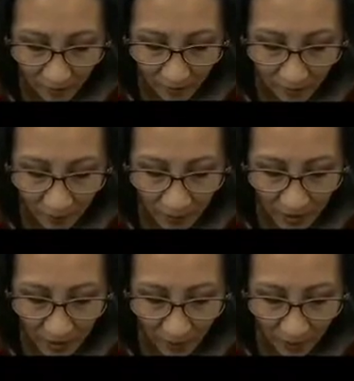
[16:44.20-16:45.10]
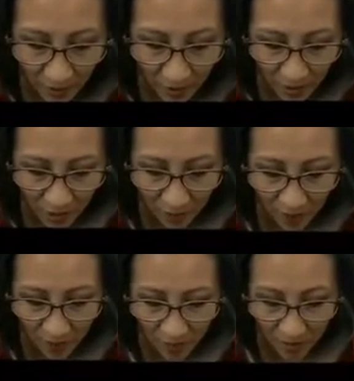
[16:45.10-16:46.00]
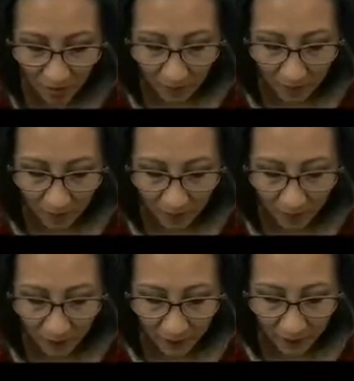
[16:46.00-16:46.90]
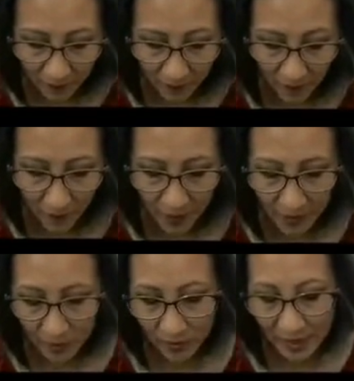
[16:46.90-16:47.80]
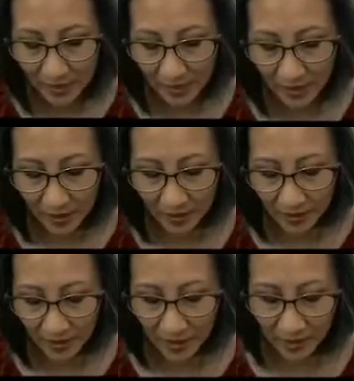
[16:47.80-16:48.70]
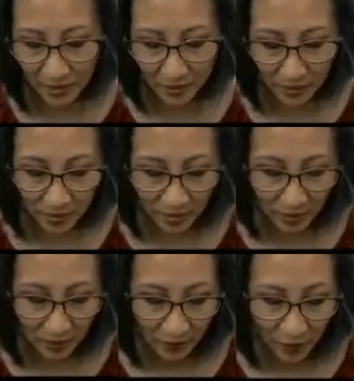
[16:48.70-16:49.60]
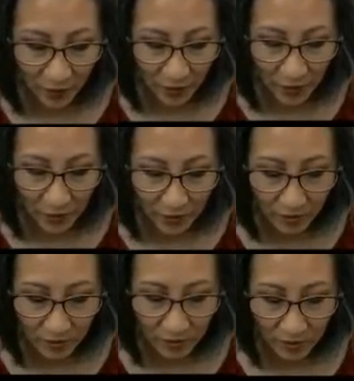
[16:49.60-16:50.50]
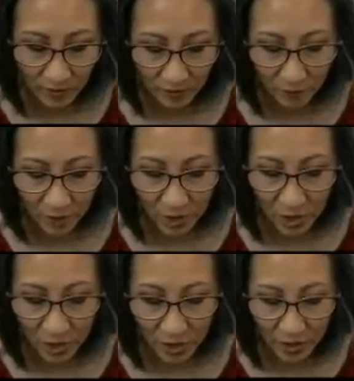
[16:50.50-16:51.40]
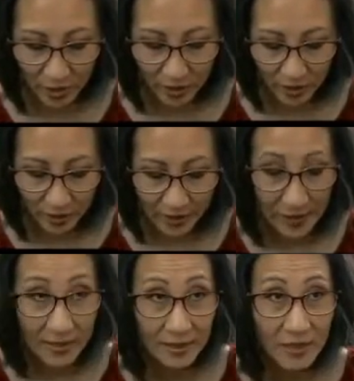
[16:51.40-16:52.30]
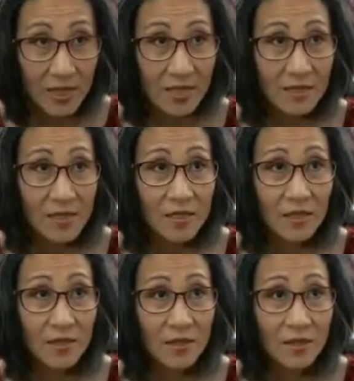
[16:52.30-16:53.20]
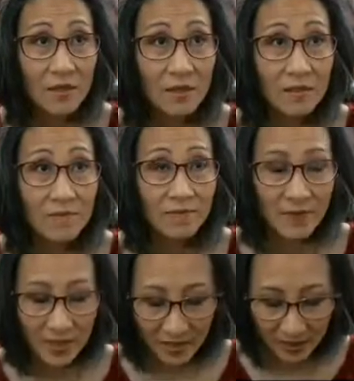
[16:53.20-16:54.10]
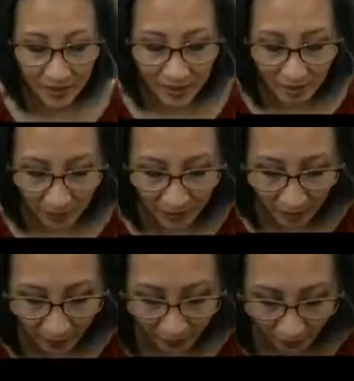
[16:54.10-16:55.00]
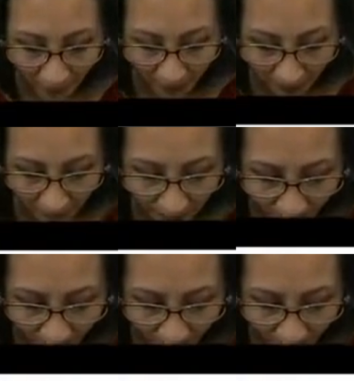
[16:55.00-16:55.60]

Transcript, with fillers: Just making some minor adjustments. Okay, so that side actually looks fairly pretty good. It's this here that doesn't seem to be coming around.